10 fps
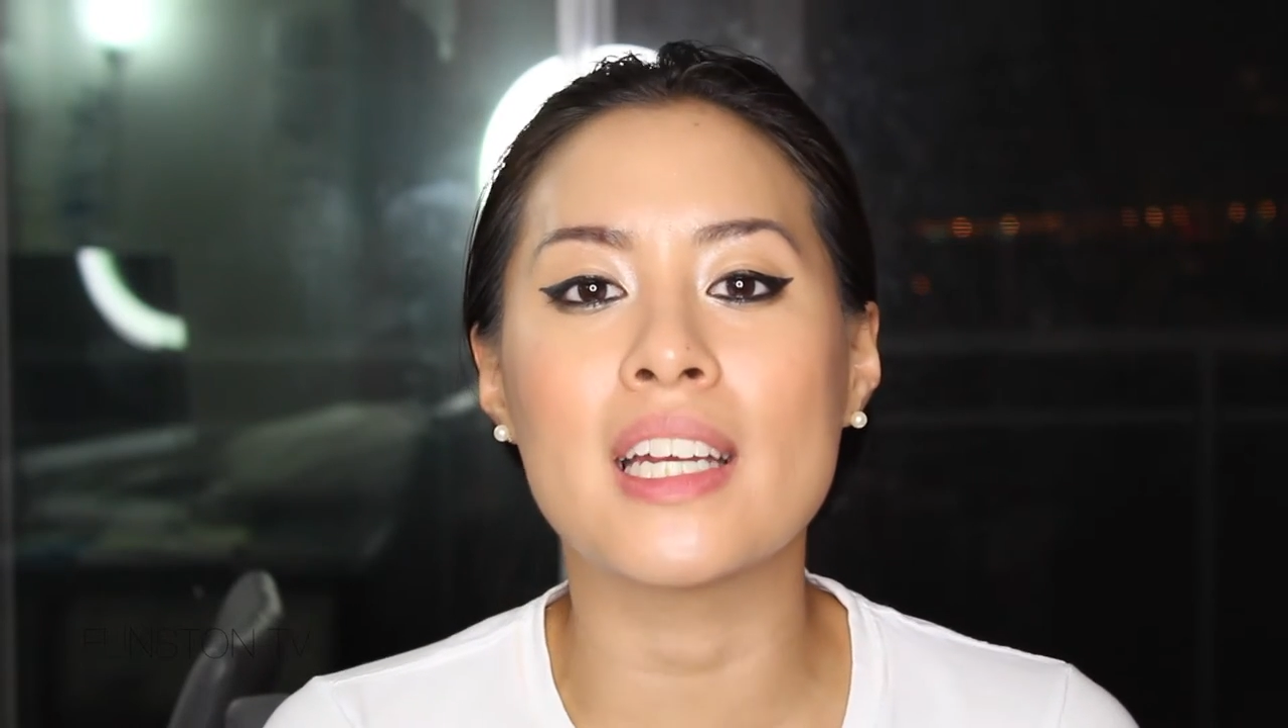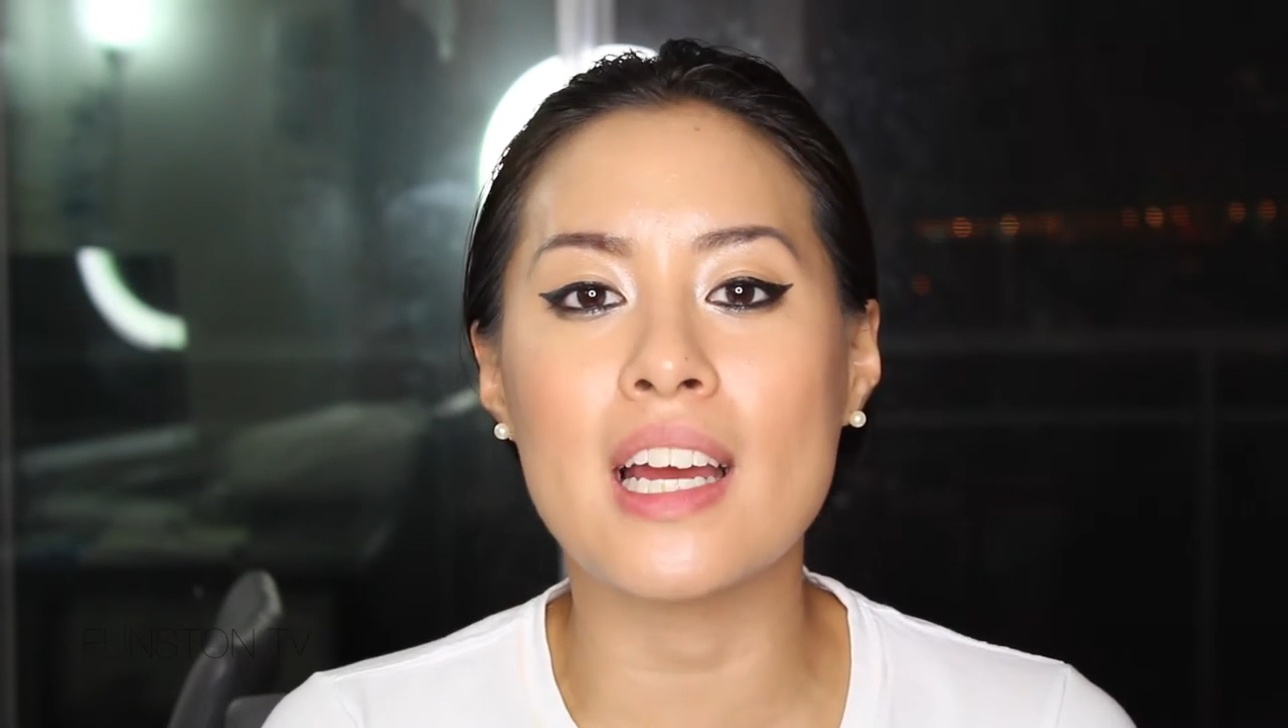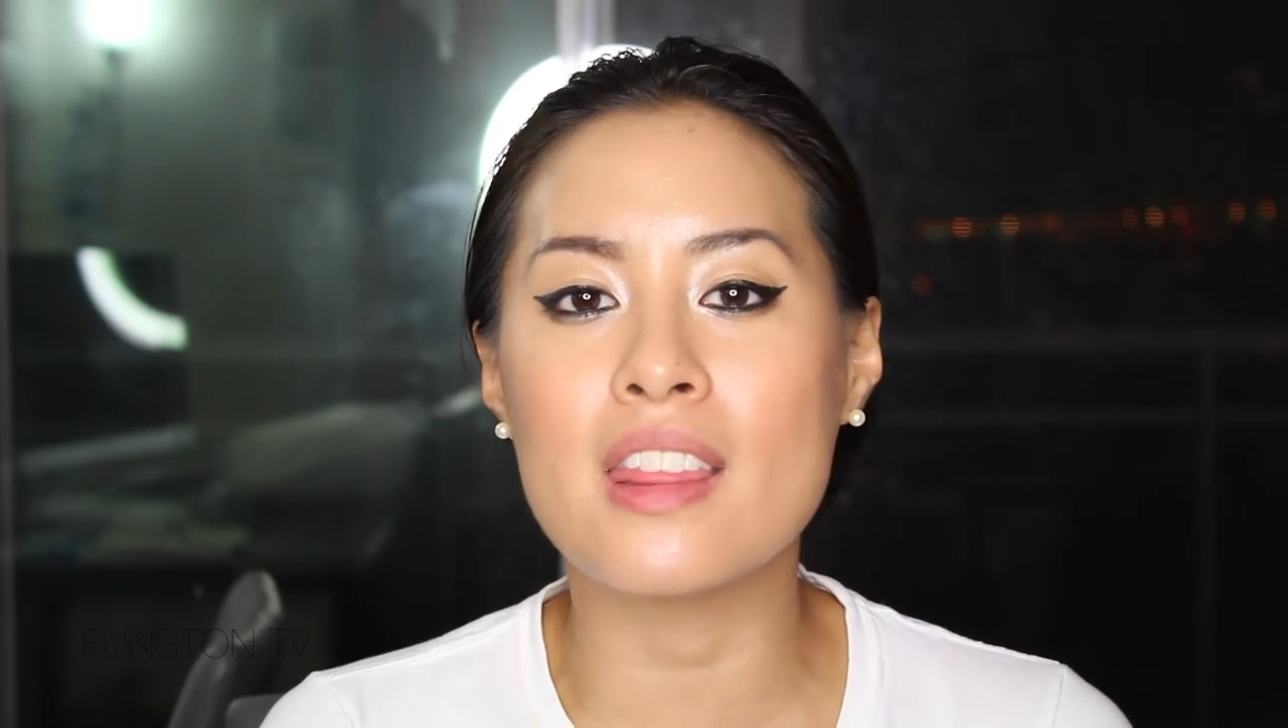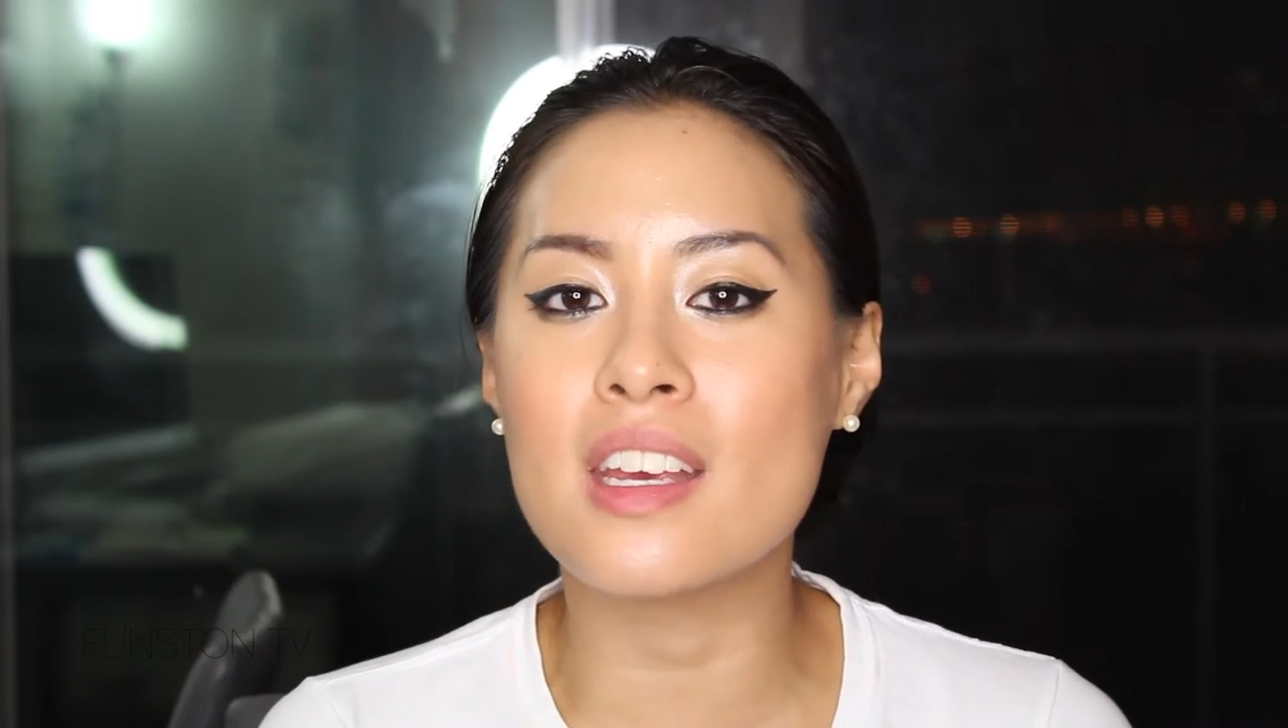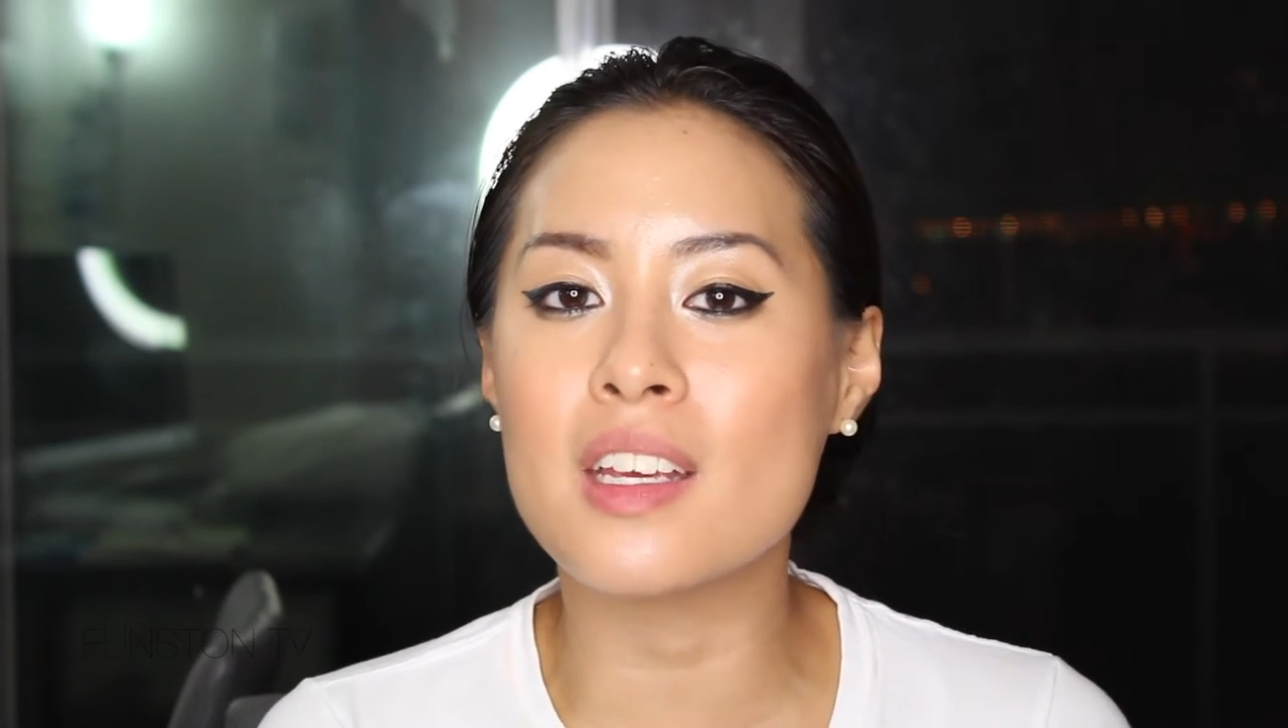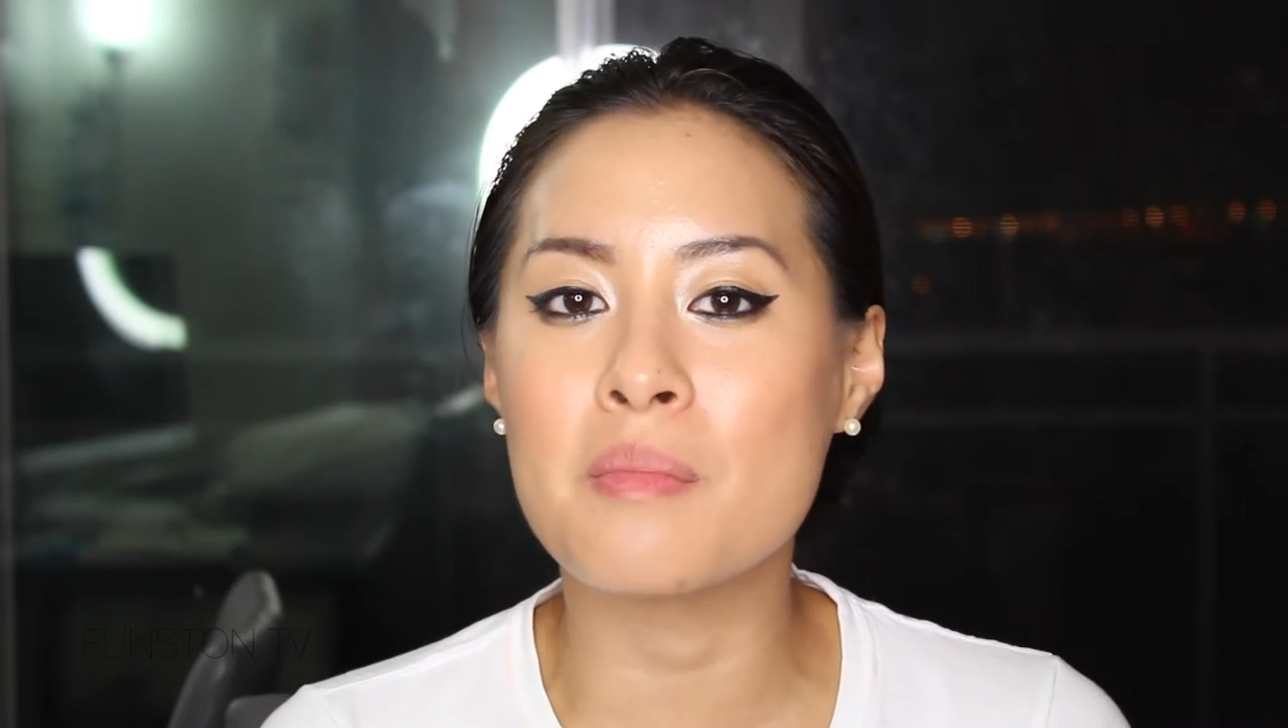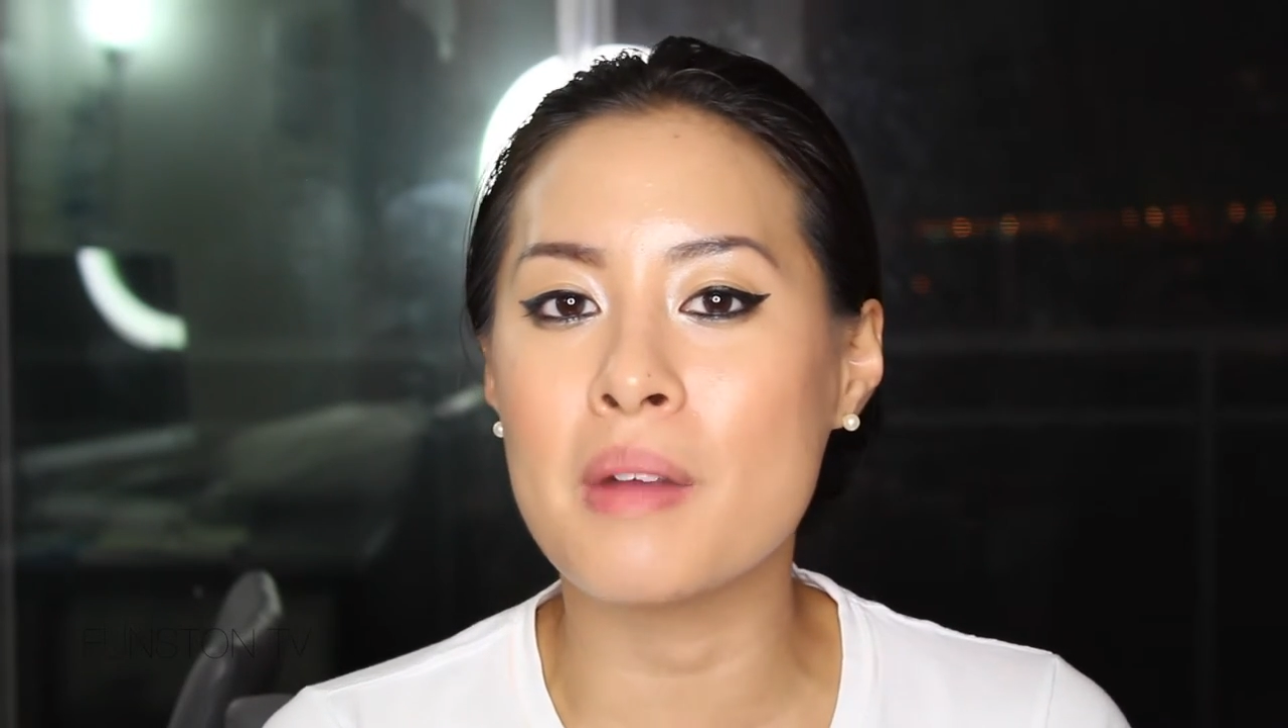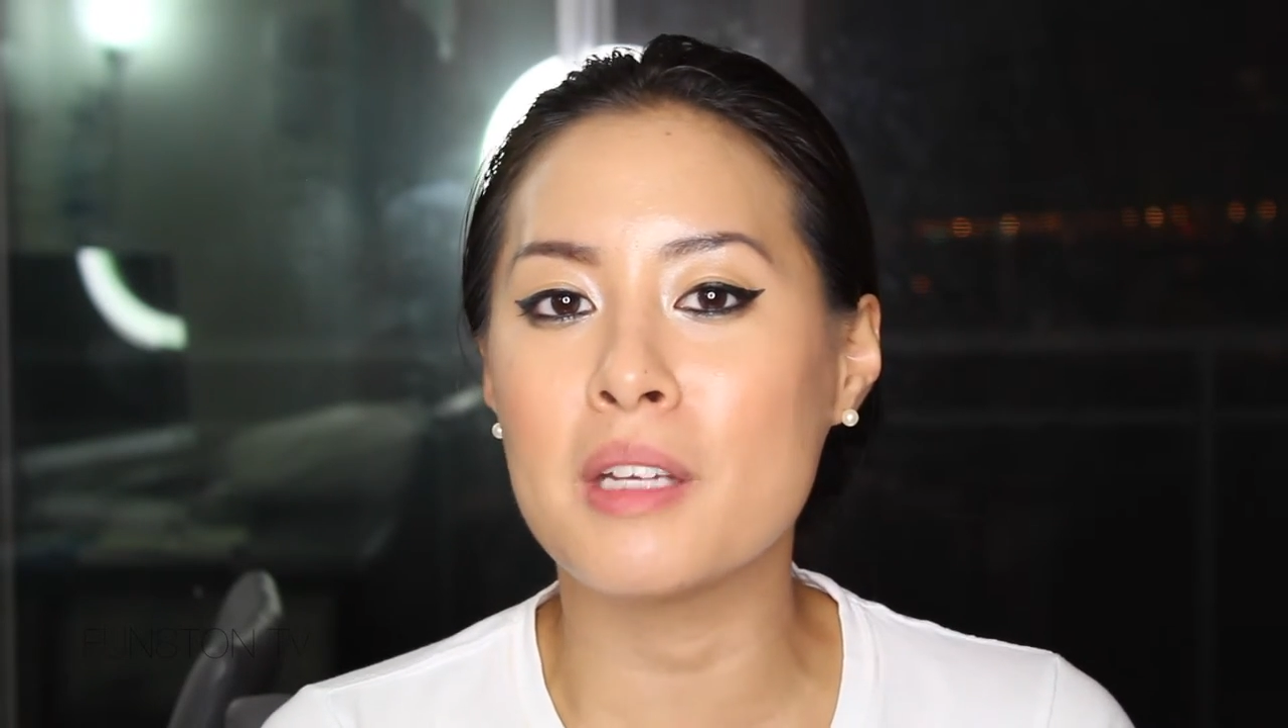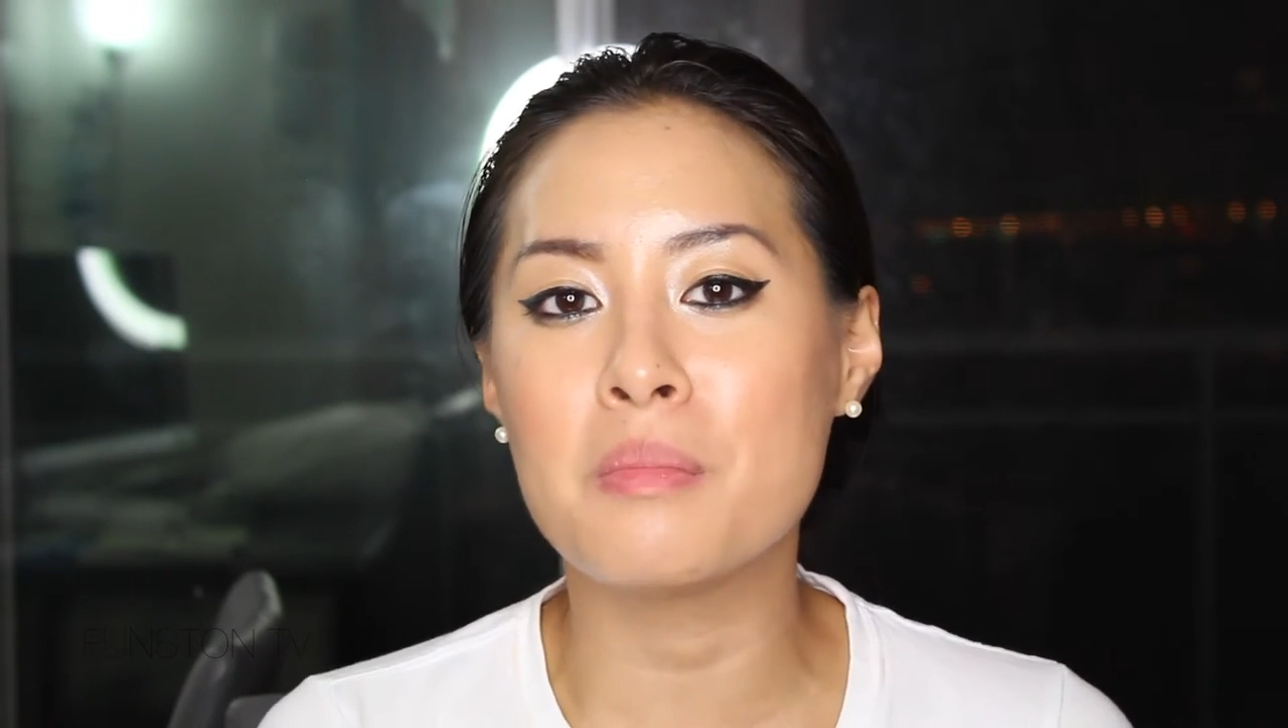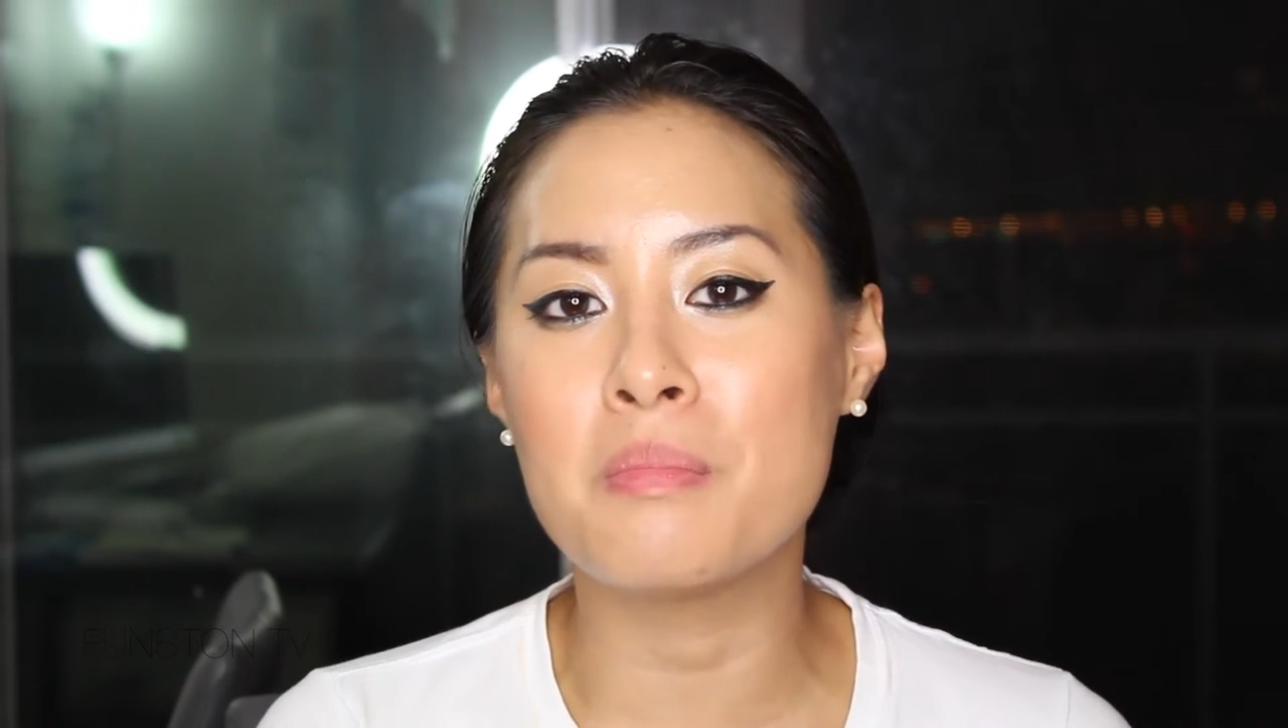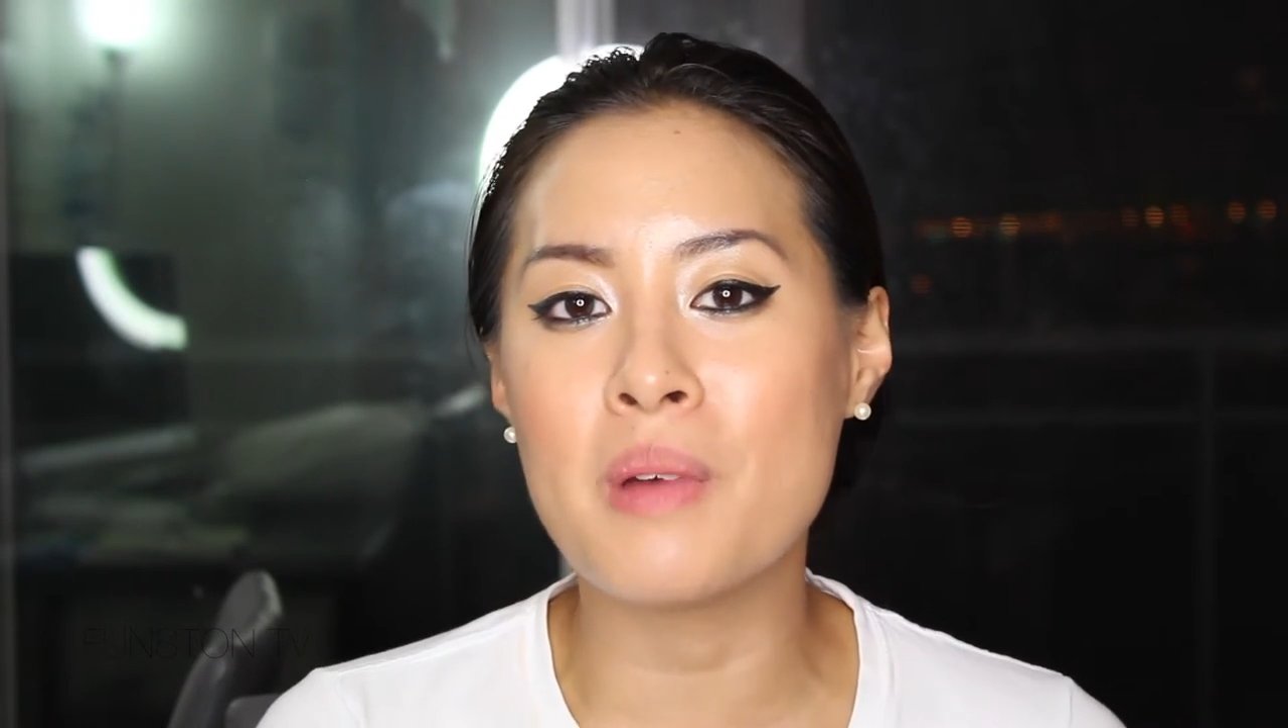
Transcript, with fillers: I think it might